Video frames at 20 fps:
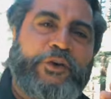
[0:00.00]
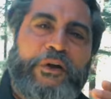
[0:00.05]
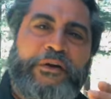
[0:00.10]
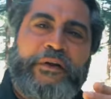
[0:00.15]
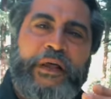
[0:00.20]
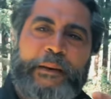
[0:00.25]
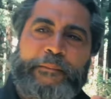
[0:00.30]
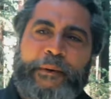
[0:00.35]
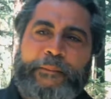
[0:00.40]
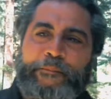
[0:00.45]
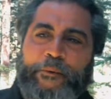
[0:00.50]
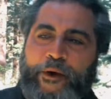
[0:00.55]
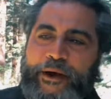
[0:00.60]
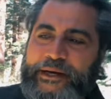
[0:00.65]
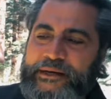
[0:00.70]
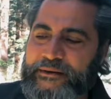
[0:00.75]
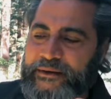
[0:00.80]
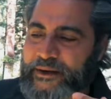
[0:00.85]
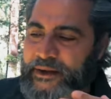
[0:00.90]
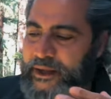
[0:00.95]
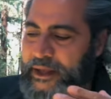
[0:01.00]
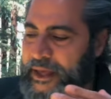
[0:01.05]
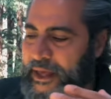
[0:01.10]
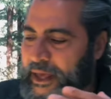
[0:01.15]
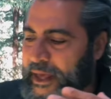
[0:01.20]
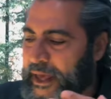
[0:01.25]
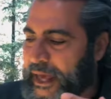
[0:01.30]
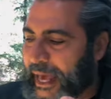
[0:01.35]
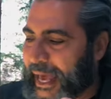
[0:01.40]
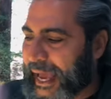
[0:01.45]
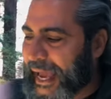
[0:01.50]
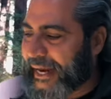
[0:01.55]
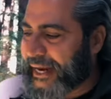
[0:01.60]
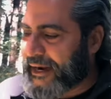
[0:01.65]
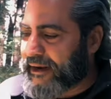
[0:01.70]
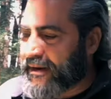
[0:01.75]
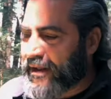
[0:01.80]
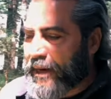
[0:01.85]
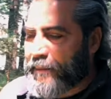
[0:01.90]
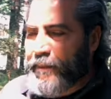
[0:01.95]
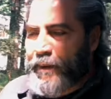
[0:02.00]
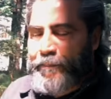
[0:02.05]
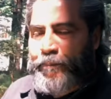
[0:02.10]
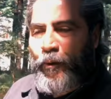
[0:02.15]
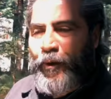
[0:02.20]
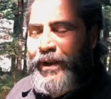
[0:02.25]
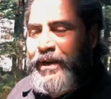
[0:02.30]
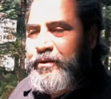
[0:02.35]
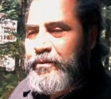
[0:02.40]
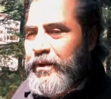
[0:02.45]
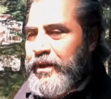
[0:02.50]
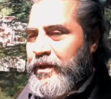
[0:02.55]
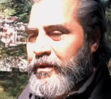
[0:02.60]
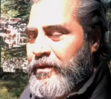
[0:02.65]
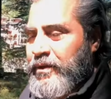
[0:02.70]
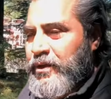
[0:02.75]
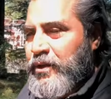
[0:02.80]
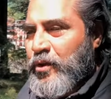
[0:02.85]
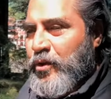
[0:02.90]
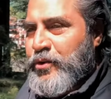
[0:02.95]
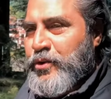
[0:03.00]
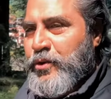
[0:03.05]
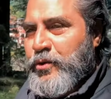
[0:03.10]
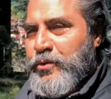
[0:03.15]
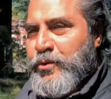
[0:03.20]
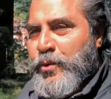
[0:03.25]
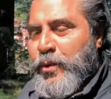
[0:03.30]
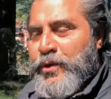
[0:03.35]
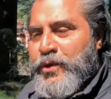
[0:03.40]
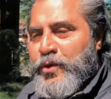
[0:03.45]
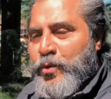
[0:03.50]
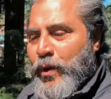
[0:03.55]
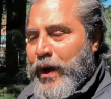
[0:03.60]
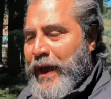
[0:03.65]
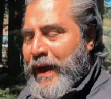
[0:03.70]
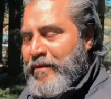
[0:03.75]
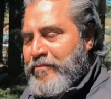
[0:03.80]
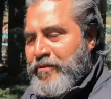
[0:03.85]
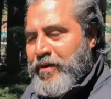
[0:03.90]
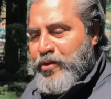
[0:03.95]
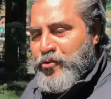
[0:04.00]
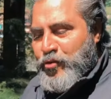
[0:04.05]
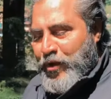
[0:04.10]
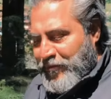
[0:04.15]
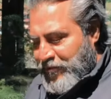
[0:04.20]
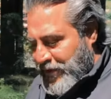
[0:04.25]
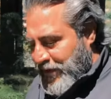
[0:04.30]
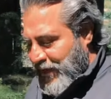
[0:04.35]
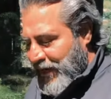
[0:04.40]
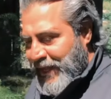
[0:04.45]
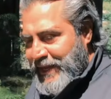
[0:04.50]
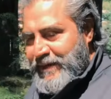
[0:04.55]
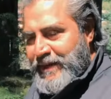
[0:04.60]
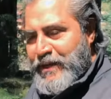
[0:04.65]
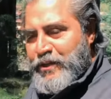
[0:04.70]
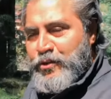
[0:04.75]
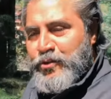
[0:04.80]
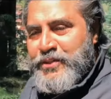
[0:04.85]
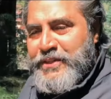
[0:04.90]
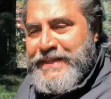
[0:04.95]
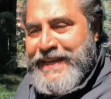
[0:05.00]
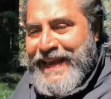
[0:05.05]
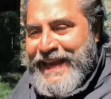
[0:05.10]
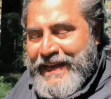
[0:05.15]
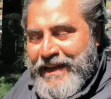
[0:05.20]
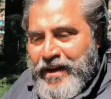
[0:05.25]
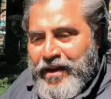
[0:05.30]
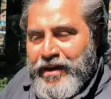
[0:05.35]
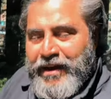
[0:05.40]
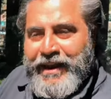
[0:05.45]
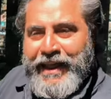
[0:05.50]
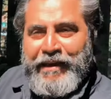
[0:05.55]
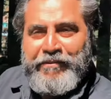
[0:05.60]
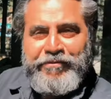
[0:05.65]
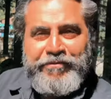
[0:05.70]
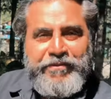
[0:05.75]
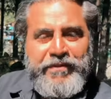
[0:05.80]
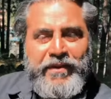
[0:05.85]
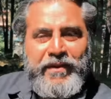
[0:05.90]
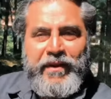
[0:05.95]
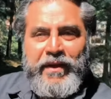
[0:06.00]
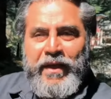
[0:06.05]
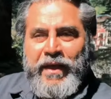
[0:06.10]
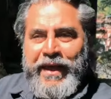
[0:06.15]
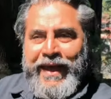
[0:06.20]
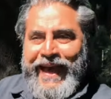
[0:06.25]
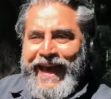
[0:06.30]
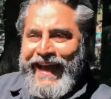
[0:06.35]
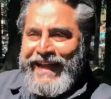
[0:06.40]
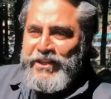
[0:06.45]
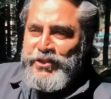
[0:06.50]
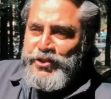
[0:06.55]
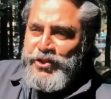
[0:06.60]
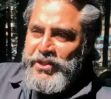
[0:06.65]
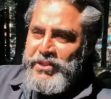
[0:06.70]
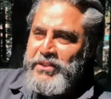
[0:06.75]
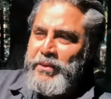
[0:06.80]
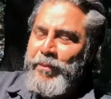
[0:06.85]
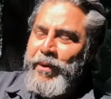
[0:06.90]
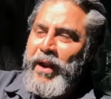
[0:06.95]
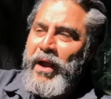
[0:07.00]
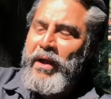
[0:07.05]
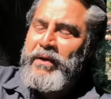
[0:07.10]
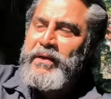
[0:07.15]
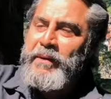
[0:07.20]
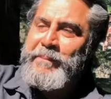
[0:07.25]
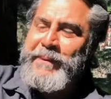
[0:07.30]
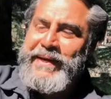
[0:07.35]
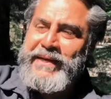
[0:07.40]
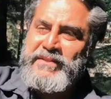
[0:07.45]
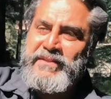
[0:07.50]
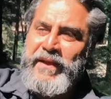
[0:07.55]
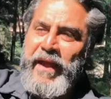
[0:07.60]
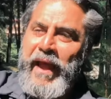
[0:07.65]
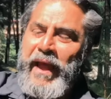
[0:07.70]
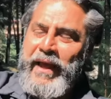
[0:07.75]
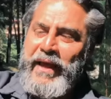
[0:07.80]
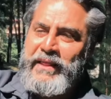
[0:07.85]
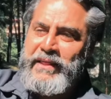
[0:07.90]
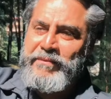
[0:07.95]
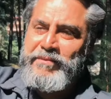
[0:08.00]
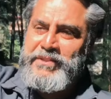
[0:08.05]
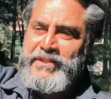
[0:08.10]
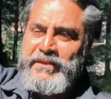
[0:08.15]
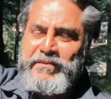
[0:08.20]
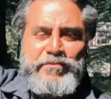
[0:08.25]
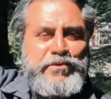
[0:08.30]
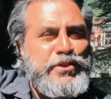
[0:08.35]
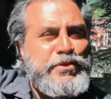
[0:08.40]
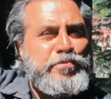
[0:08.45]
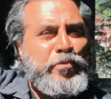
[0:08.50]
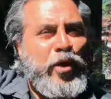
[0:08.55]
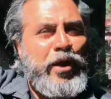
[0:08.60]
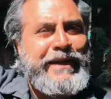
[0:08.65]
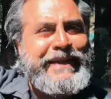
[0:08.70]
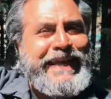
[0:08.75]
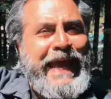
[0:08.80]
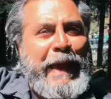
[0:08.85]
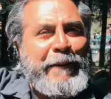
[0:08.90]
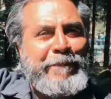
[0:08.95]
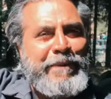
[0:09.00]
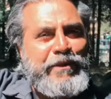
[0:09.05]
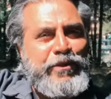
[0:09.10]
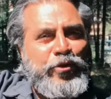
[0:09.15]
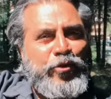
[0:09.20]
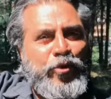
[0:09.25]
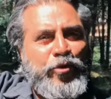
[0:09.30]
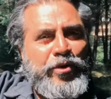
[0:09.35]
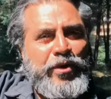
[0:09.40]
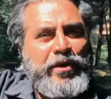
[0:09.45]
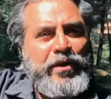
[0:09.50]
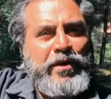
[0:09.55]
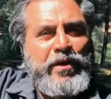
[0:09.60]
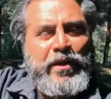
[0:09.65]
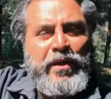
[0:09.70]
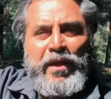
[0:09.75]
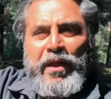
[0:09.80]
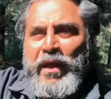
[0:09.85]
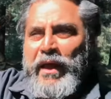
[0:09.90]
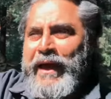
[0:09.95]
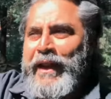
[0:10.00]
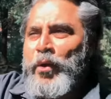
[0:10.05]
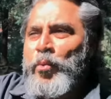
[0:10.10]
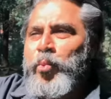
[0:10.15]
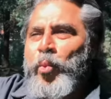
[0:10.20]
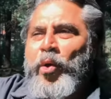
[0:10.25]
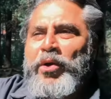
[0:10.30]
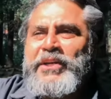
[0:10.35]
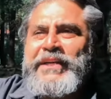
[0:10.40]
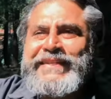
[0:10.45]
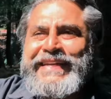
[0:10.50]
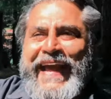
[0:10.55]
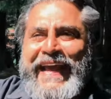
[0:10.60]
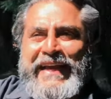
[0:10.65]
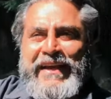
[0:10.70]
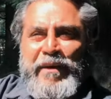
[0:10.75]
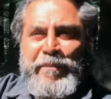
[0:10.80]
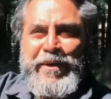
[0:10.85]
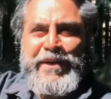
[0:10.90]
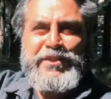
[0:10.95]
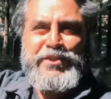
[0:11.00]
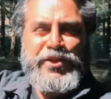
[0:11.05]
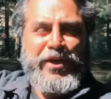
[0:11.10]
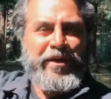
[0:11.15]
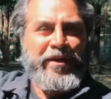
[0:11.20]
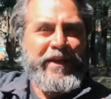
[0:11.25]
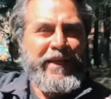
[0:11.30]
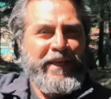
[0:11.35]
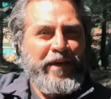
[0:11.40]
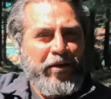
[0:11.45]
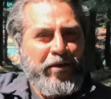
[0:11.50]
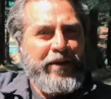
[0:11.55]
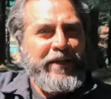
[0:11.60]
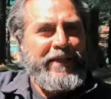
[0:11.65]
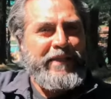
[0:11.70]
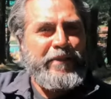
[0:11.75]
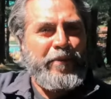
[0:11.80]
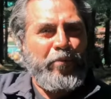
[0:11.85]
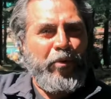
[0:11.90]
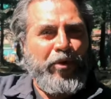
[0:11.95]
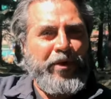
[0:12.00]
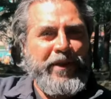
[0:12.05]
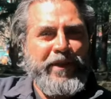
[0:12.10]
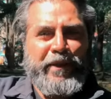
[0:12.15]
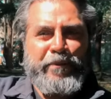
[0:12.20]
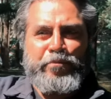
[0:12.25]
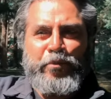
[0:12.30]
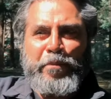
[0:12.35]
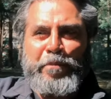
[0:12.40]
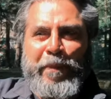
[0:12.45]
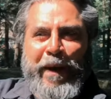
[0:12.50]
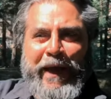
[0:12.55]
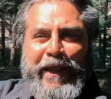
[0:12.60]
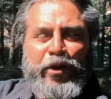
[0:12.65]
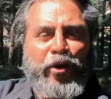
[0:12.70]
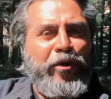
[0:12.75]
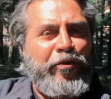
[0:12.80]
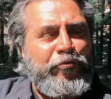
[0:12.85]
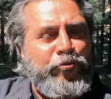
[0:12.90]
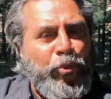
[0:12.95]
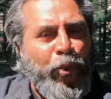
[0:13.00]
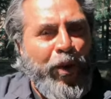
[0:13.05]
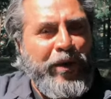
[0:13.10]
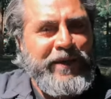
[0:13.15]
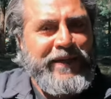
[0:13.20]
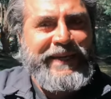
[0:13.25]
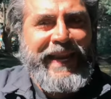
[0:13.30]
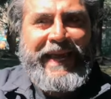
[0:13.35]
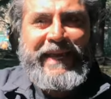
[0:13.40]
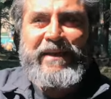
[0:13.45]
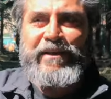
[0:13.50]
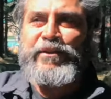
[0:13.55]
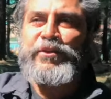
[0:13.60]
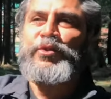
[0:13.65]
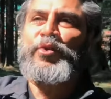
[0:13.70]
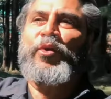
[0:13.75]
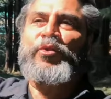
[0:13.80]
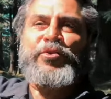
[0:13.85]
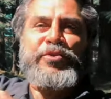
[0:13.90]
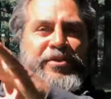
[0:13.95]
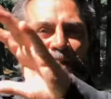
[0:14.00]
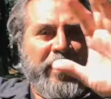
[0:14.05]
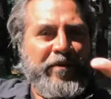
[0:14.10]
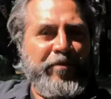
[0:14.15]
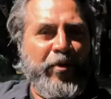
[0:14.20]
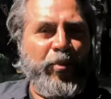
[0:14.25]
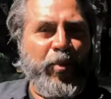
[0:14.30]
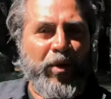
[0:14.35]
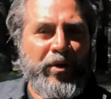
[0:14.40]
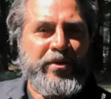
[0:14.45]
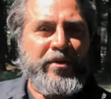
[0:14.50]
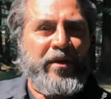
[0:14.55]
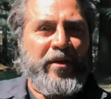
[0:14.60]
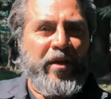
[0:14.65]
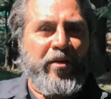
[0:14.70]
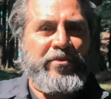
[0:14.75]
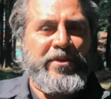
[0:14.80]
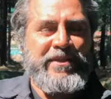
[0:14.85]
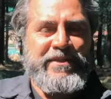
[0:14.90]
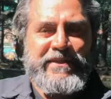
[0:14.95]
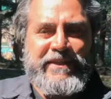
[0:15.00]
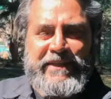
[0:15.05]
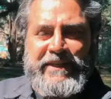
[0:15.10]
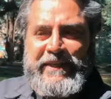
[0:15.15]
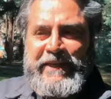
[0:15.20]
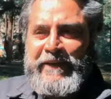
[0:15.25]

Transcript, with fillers: Nariman Point. And at Nariman Point, you know, you, you, you have a traffic light and you take a left and just about one hundred meters, there was a small gap in the road and a water tanker, because generally early in the morning in Mumbai, a lot of water tankers go to deliver water around the city.